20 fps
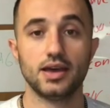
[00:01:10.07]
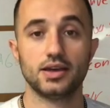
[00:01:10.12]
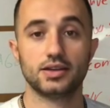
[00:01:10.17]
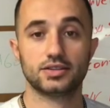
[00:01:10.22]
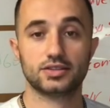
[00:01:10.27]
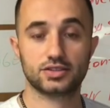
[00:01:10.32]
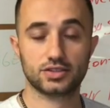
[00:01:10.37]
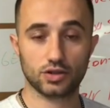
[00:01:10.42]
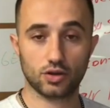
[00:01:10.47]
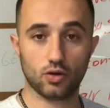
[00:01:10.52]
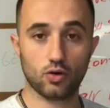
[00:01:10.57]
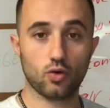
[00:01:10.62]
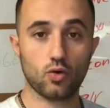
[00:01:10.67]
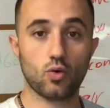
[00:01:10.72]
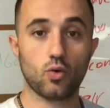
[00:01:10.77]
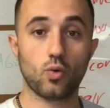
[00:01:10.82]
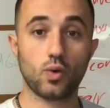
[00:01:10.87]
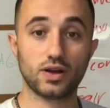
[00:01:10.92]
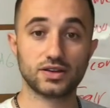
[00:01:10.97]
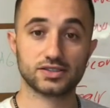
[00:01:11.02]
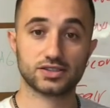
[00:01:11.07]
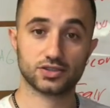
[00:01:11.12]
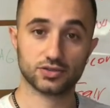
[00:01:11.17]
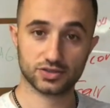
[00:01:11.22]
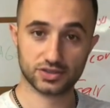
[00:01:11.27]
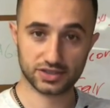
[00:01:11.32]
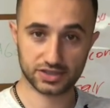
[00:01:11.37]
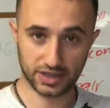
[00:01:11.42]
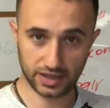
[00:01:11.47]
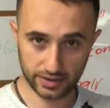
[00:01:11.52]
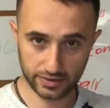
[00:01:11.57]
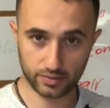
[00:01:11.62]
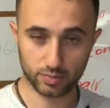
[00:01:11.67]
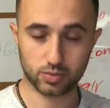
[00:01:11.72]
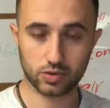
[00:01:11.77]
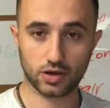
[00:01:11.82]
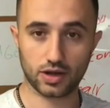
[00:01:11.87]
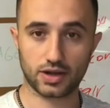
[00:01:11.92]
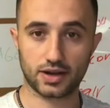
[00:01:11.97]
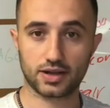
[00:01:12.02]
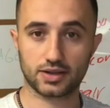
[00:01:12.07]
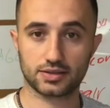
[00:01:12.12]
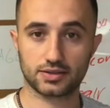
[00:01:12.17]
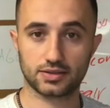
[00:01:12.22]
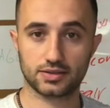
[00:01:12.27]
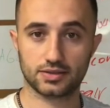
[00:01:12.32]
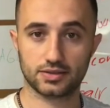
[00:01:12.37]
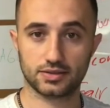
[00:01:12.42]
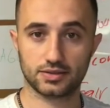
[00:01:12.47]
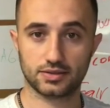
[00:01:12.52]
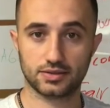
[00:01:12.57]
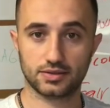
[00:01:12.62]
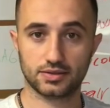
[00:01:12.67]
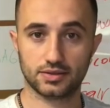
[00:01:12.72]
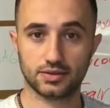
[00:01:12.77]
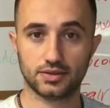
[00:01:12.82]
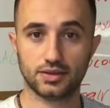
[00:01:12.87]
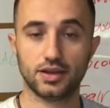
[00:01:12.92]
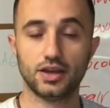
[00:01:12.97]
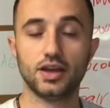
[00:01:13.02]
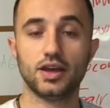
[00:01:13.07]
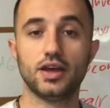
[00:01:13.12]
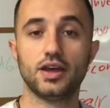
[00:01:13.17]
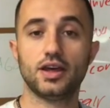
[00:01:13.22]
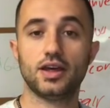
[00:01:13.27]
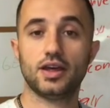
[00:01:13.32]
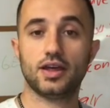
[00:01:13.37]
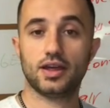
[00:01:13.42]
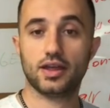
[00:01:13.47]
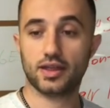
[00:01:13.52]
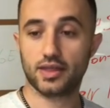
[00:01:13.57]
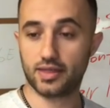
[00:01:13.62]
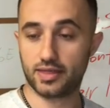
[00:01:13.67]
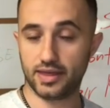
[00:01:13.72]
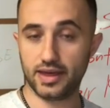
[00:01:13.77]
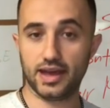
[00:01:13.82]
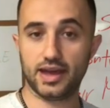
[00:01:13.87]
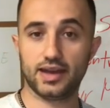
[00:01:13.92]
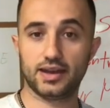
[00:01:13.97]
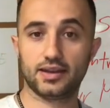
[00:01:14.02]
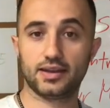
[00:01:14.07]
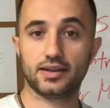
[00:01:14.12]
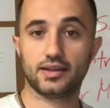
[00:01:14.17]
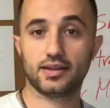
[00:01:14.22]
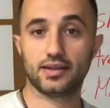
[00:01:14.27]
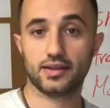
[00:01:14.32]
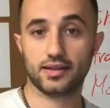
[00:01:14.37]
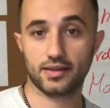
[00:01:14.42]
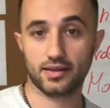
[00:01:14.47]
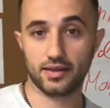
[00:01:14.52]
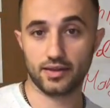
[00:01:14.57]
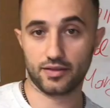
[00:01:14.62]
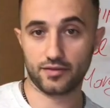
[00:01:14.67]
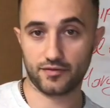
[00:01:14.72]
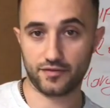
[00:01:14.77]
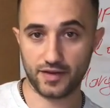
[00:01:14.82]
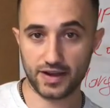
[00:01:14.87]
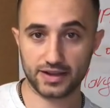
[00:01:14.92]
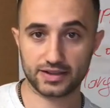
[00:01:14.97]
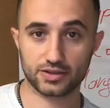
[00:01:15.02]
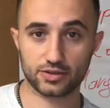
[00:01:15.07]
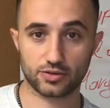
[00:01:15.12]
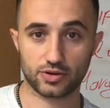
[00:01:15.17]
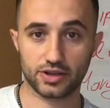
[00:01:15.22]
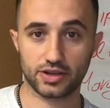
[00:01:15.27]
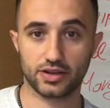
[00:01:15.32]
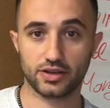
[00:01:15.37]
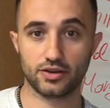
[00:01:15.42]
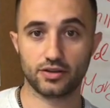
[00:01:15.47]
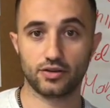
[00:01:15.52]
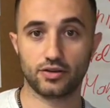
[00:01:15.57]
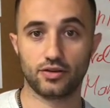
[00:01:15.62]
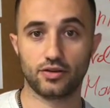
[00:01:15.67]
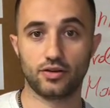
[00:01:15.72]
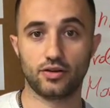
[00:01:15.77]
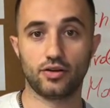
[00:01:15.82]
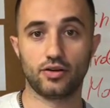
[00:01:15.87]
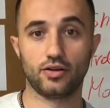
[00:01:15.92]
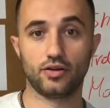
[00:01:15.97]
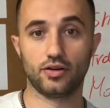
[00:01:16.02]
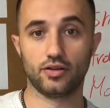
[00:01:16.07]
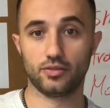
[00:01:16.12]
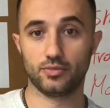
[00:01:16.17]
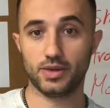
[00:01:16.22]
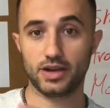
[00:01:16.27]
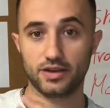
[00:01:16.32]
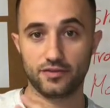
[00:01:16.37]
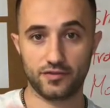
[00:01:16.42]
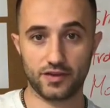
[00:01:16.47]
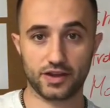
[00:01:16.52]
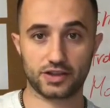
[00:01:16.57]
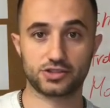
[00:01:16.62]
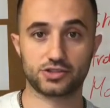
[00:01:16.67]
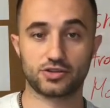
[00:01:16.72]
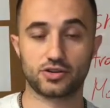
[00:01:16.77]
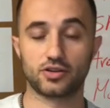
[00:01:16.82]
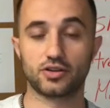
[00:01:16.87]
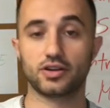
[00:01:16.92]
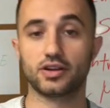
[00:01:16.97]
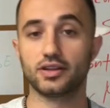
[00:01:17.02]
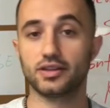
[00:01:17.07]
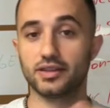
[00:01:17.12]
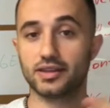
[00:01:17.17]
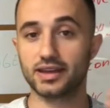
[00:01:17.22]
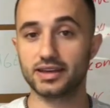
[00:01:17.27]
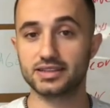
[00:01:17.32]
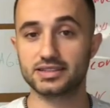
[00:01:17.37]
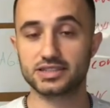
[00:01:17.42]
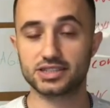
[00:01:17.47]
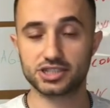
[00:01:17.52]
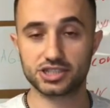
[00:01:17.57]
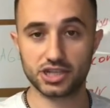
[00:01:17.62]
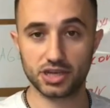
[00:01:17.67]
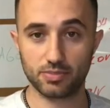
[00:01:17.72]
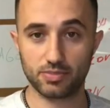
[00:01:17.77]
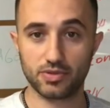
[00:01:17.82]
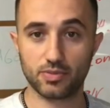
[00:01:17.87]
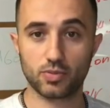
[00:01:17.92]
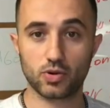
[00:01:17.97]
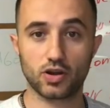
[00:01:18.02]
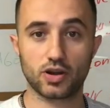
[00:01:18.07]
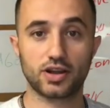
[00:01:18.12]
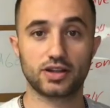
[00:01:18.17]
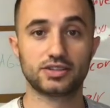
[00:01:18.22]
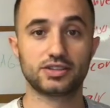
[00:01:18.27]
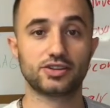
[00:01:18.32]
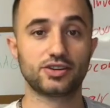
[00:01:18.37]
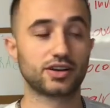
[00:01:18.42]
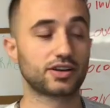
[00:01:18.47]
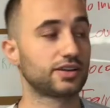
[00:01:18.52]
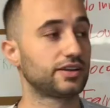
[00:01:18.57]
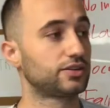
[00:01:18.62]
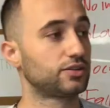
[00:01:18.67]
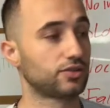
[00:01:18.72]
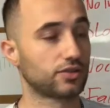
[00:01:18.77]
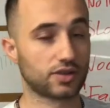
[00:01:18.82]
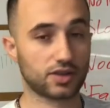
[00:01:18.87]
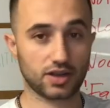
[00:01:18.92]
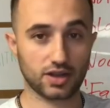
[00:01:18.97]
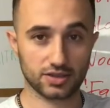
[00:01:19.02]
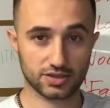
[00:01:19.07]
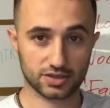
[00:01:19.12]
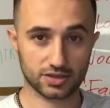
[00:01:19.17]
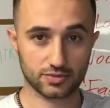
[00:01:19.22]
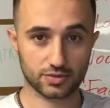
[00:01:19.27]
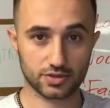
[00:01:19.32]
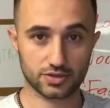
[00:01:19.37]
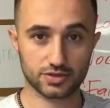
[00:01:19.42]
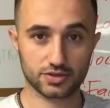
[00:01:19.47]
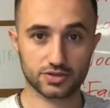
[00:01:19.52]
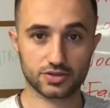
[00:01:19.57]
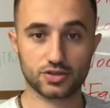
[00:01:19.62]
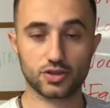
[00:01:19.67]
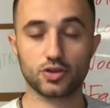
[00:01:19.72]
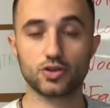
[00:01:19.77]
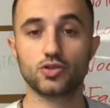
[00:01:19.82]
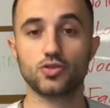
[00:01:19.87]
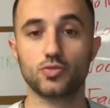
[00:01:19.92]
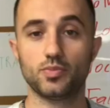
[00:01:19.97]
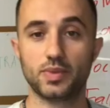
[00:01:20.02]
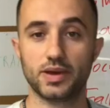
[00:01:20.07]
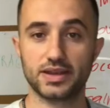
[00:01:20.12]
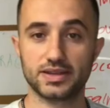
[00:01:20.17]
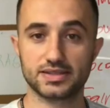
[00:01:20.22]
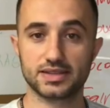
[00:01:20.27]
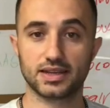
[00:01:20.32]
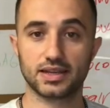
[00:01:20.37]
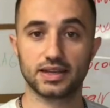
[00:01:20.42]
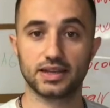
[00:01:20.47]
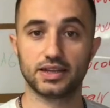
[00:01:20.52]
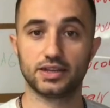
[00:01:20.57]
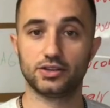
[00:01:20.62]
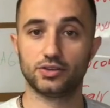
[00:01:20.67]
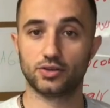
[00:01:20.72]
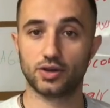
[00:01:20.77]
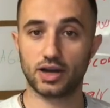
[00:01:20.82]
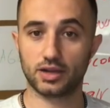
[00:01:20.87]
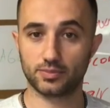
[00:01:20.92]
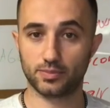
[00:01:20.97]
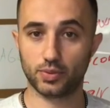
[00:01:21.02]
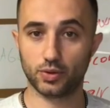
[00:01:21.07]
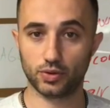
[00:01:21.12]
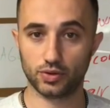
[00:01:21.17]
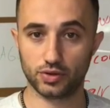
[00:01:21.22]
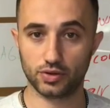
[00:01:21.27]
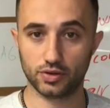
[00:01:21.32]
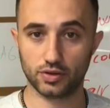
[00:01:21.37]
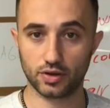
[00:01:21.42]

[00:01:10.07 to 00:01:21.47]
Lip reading: So once you sell the product, then the factory, the manufacturer, they ship the product directly to the customer. So you basically do not put